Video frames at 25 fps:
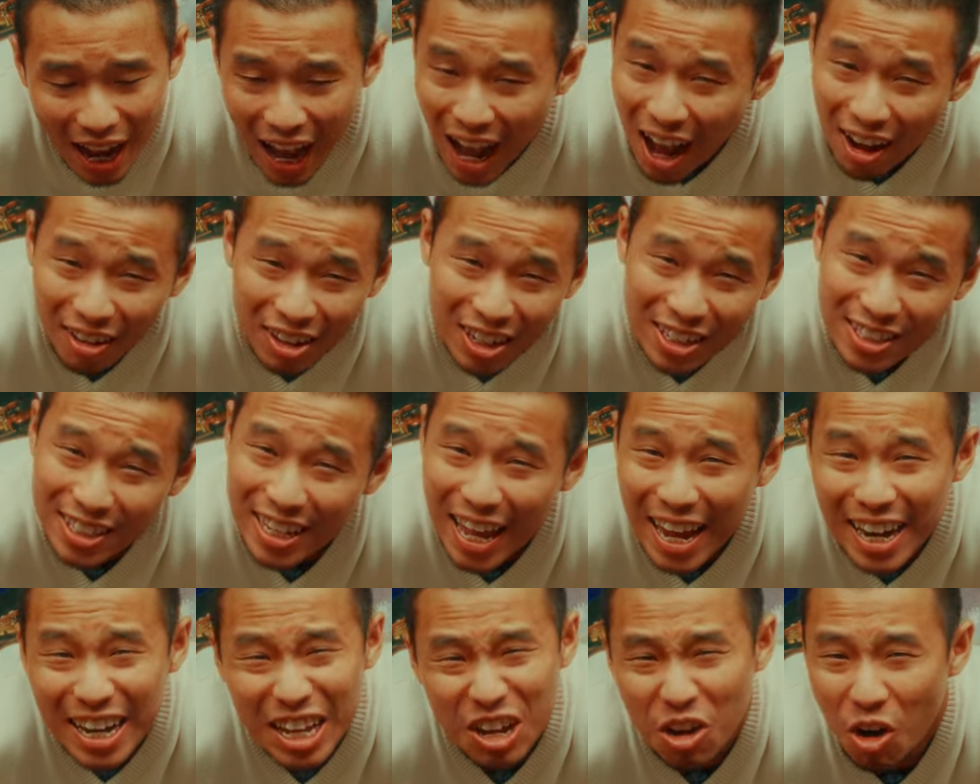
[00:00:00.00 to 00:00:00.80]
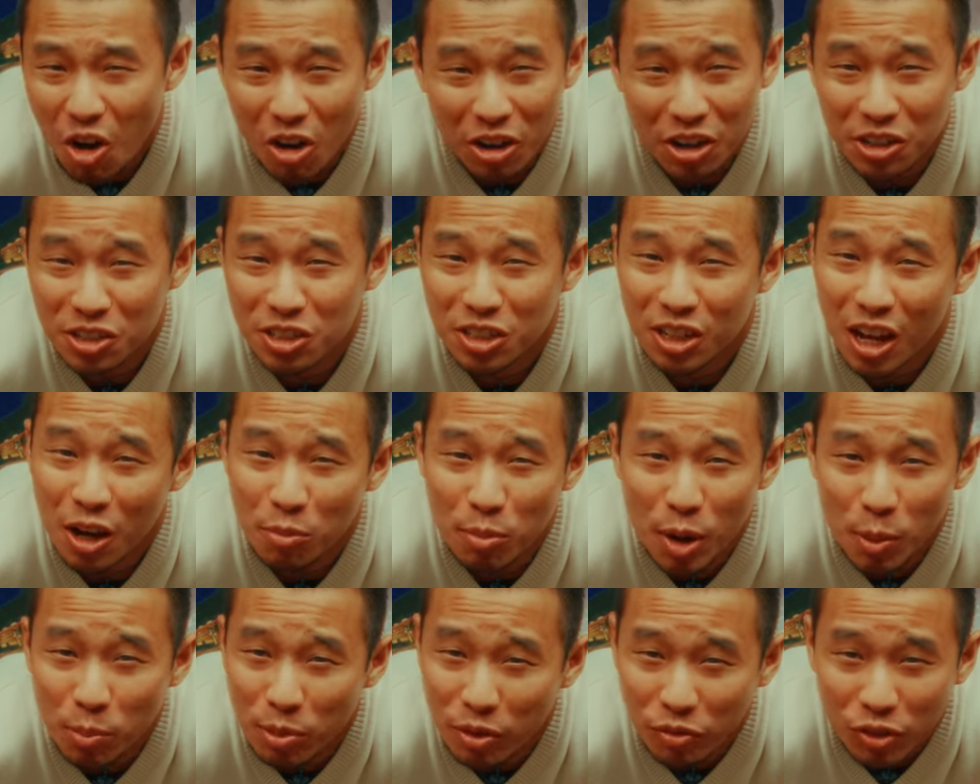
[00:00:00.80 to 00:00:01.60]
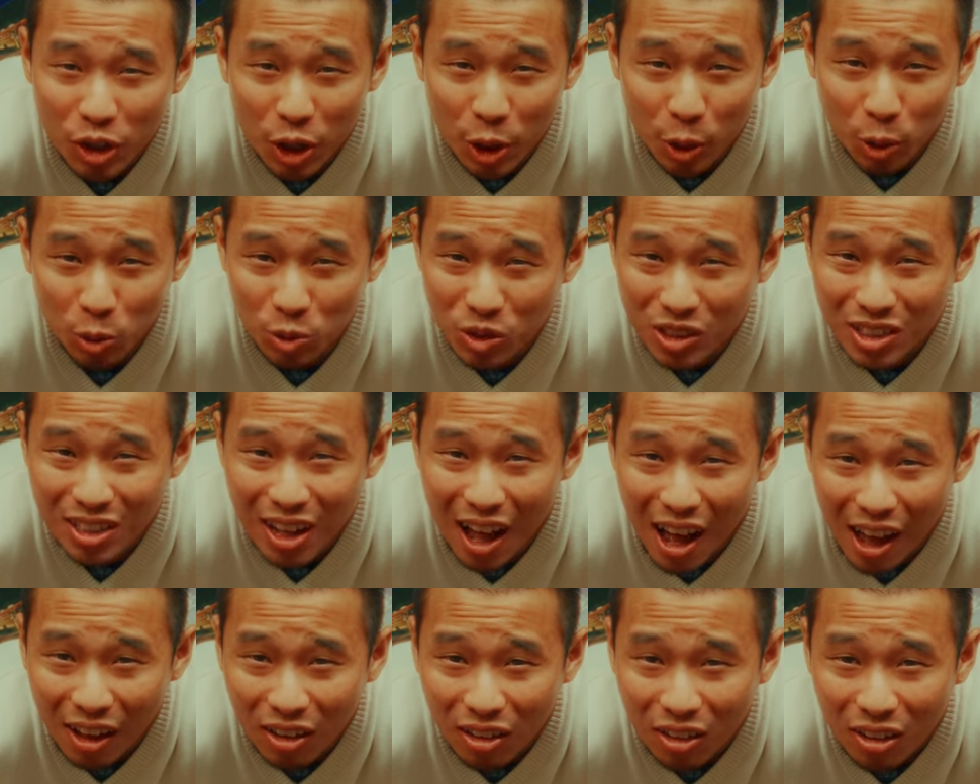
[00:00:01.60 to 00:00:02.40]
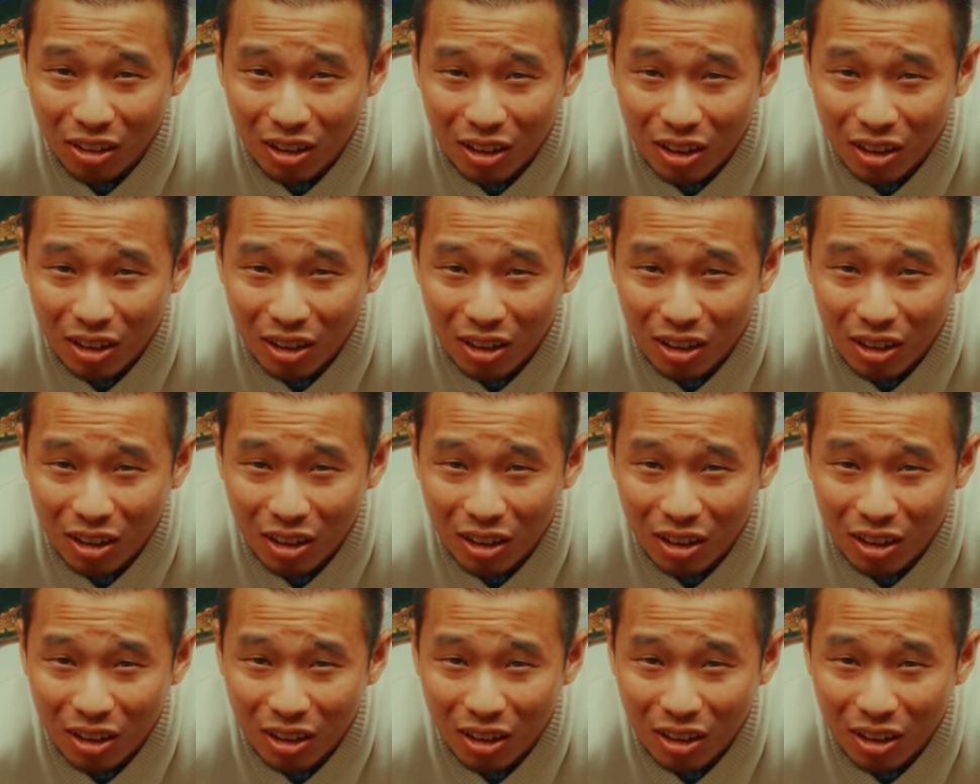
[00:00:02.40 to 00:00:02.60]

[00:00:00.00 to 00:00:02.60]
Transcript: How does any artist come up with their own style?